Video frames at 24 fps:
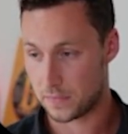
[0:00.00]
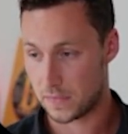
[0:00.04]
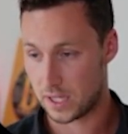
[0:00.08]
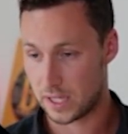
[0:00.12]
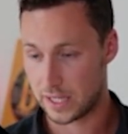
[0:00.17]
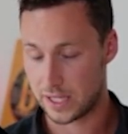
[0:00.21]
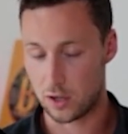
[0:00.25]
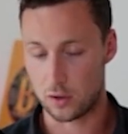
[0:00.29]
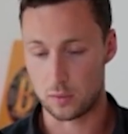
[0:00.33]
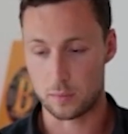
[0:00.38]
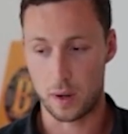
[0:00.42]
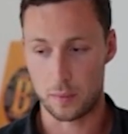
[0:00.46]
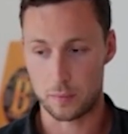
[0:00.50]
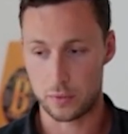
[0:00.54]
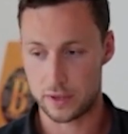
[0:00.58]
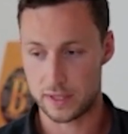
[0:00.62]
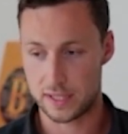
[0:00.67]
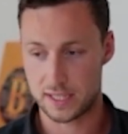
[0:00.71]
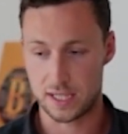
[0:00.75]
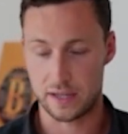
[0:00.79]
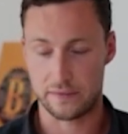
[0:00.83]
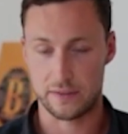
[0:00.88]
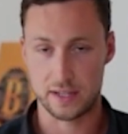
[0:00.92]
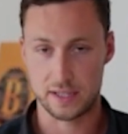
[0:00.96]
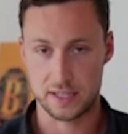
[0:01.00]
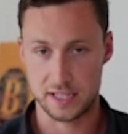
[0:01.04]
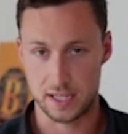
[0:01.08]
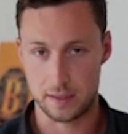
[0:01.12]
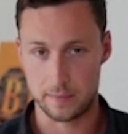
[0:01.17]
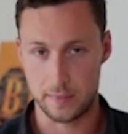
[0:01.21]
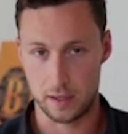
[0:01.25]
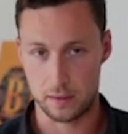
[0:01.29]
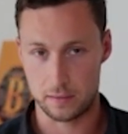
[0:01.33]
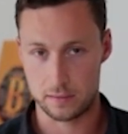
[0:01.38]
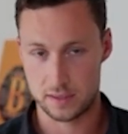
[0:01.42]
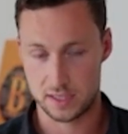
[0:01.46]
Now remember the stuff I said
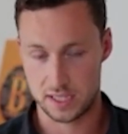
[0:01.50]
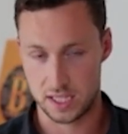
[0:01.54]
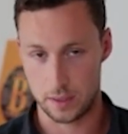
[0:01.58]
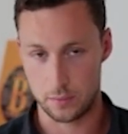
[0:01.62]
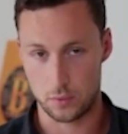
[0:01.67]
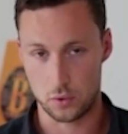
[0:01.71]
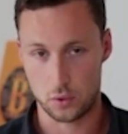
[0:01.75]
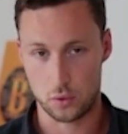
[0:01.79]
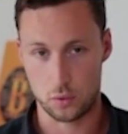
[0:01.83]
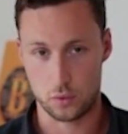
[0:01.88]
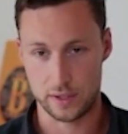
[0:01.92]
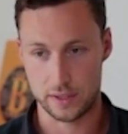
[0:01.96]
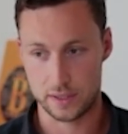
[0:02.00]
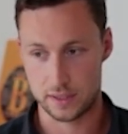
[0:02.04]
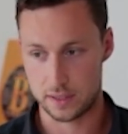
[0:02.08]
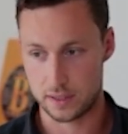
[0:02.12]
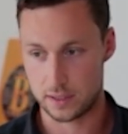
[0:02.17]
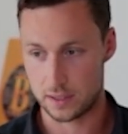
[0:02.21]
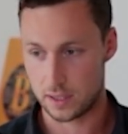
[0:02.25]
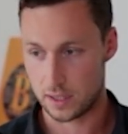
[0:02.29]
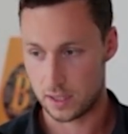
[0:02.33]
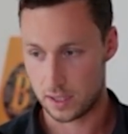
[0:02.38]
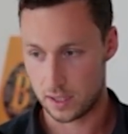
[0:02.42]
about stablecoins and